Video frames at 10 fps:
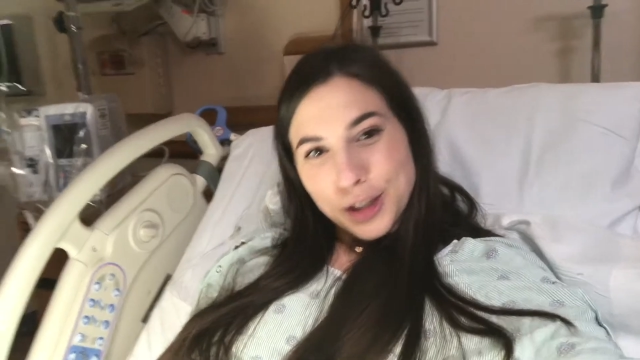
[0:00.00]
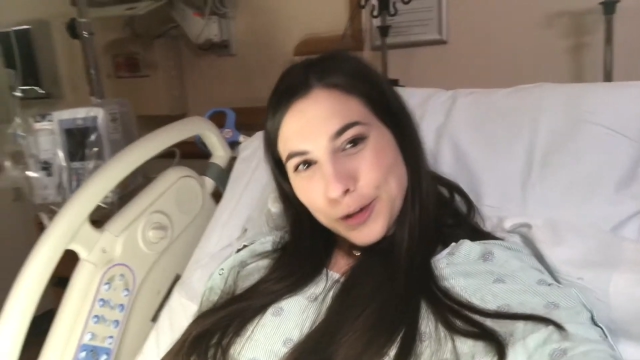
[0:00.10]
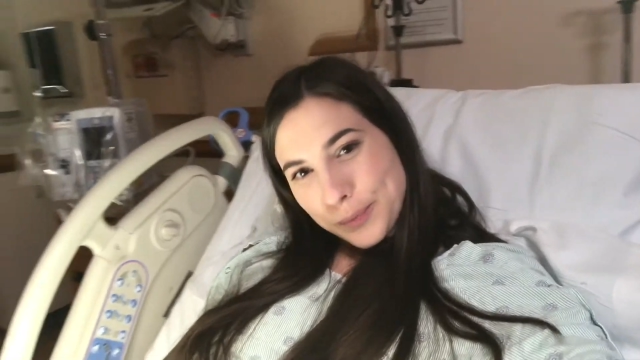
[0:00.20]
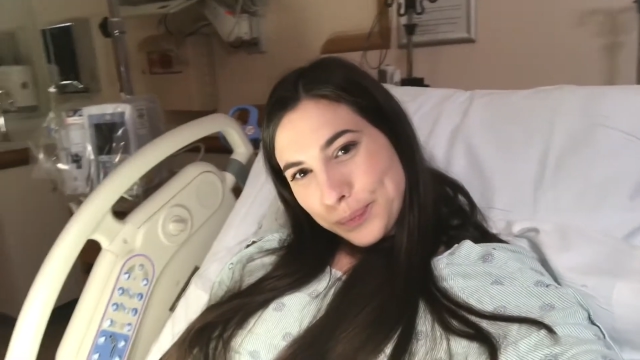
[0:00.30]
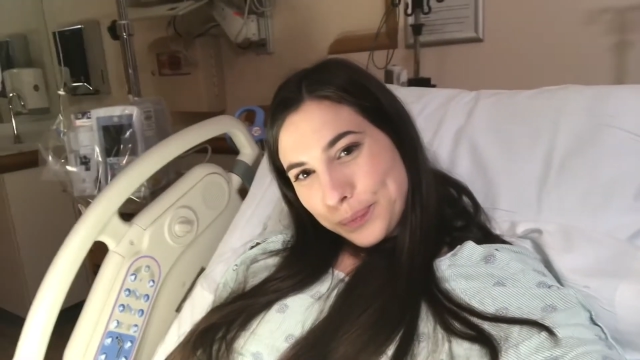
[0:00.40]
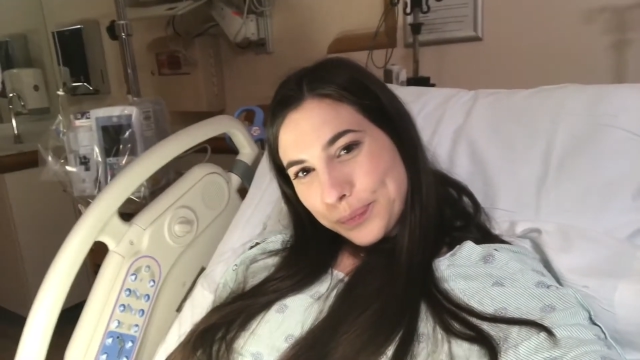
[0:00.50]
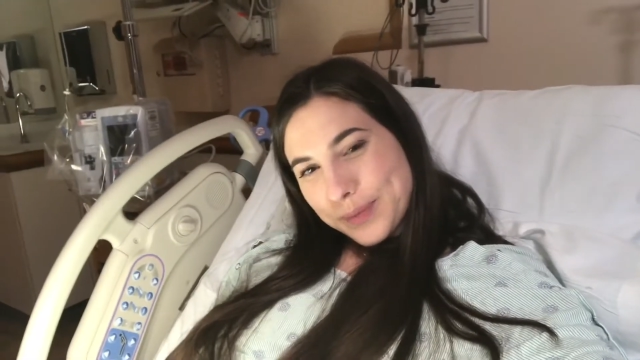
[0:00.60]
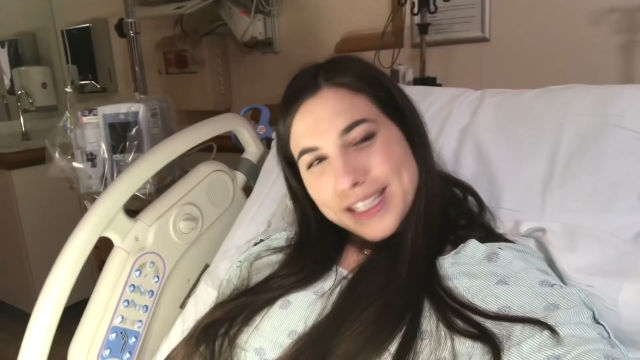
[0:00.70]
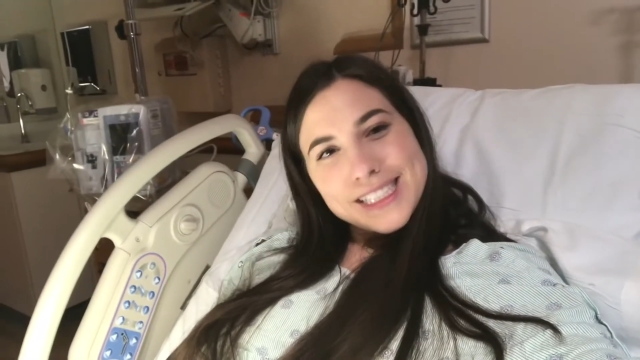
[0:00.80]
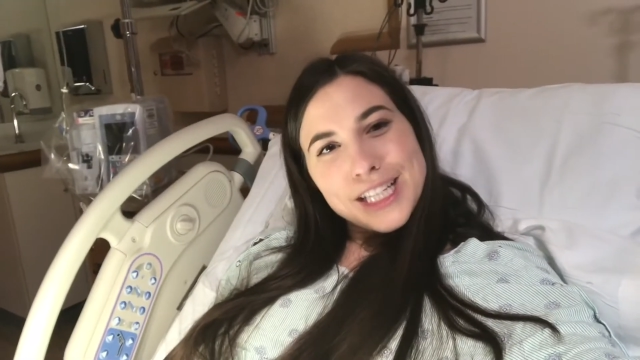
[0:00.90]
so
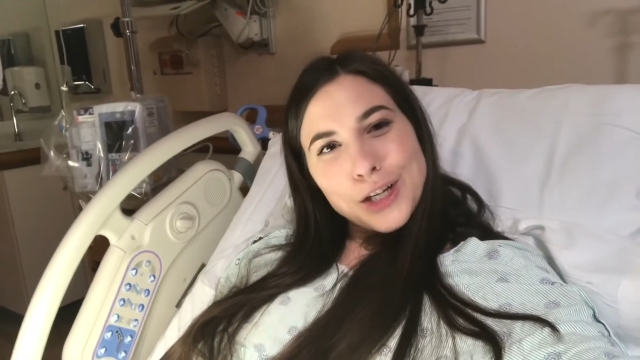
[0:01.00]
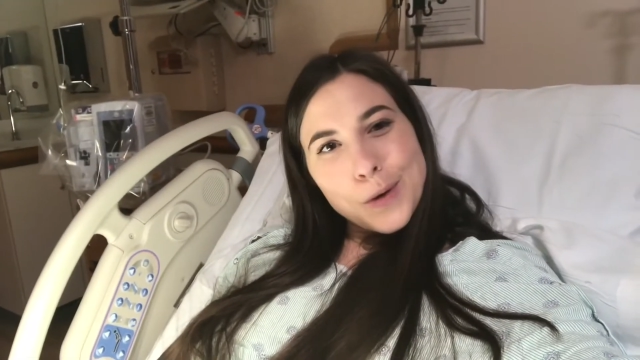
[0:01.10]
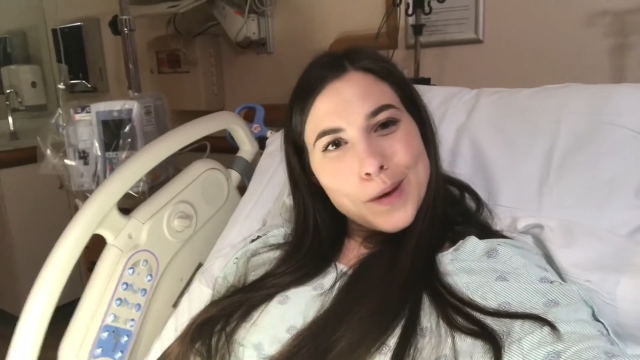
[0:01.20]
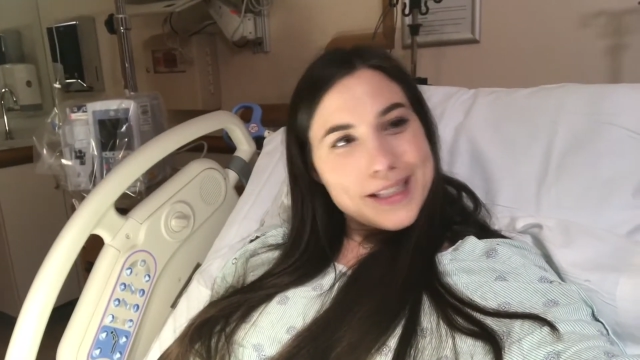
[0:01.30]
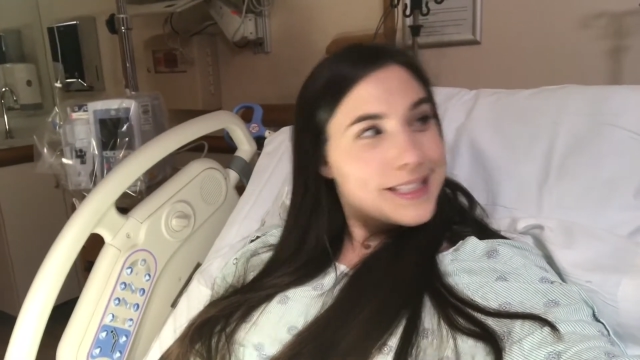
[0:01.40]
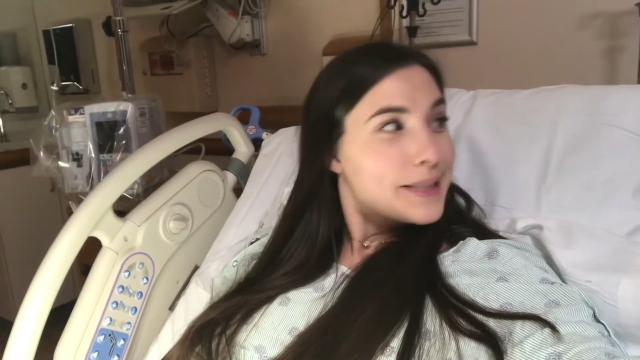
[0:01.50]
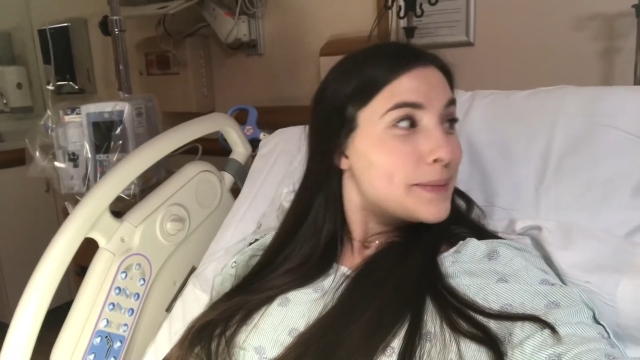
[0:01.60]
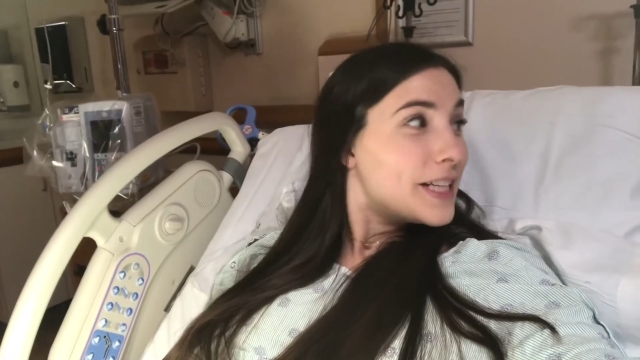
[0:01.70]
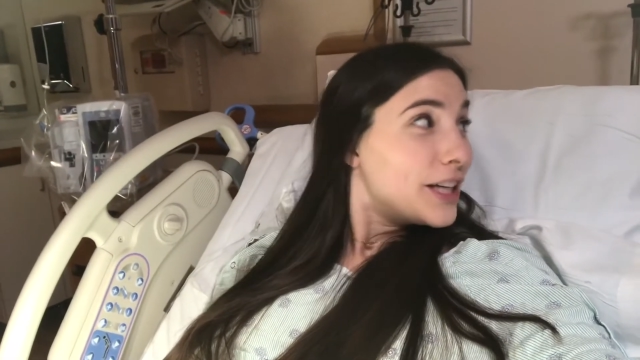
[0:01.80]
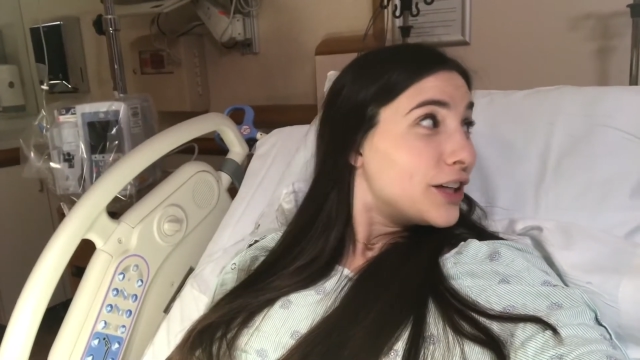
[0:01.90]
he's gonna go get
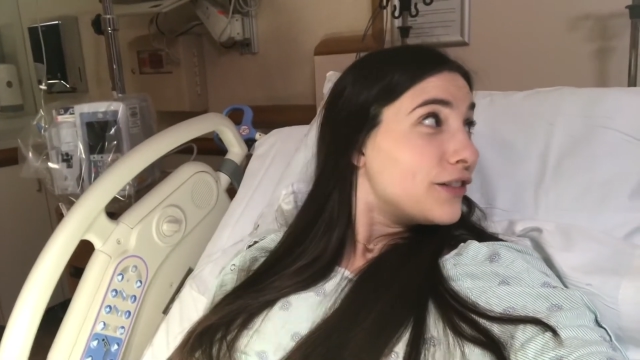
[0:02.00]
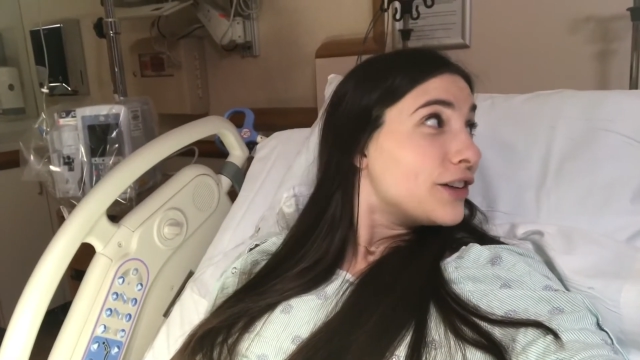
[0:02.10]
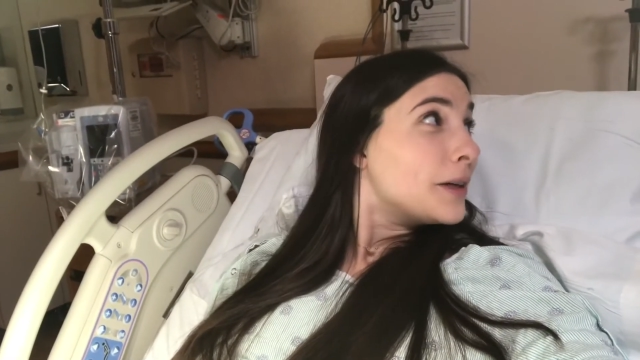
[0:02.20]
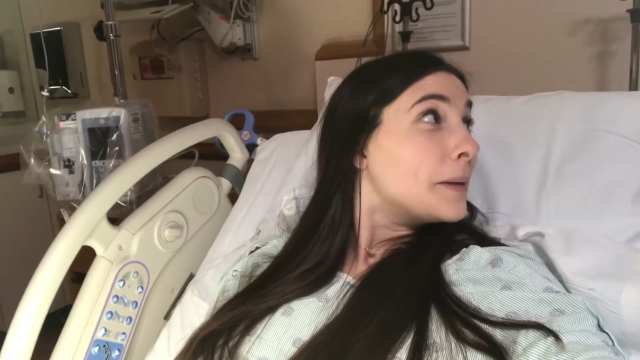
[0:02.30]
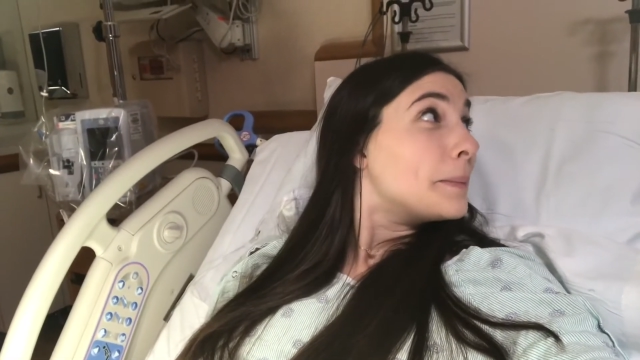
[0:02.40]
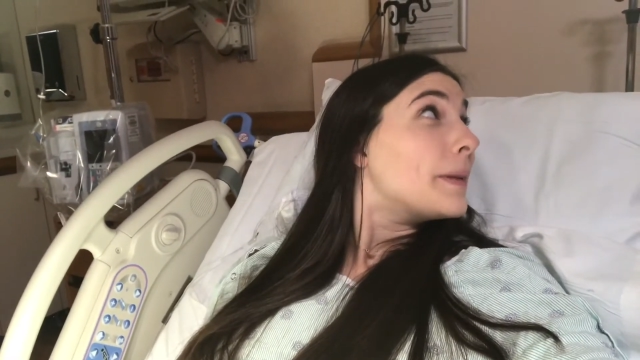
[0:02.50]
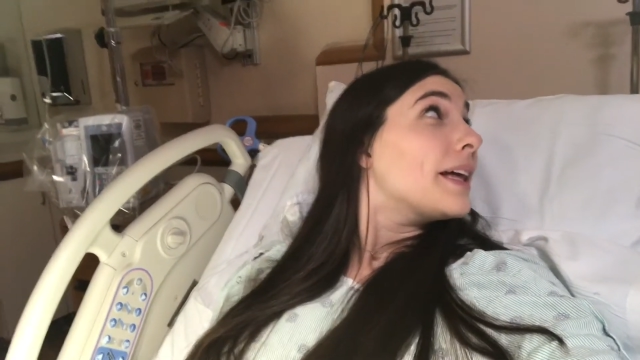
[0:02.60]
dinner for him.